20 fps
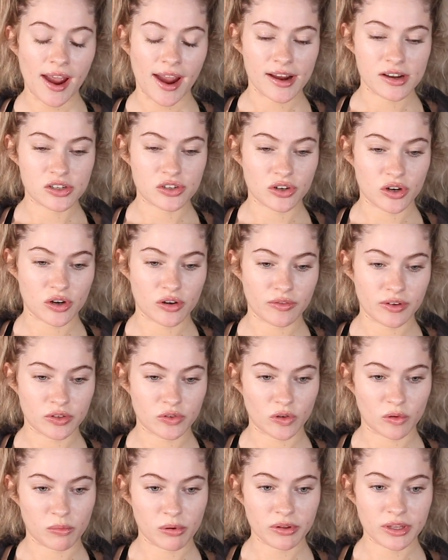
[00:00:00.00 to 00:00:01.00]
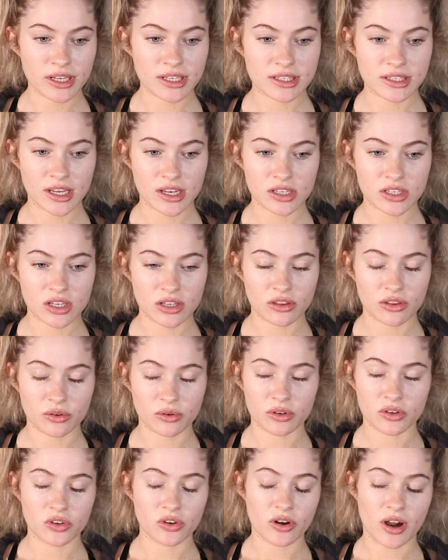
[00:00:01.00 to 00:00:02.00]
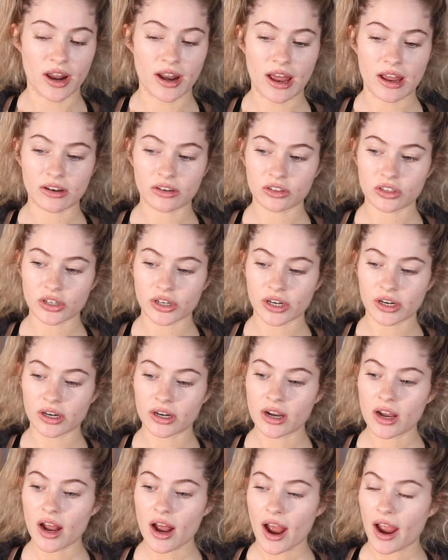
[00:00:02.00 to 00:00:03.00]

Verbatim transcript: I drove into a police station through a do not enter.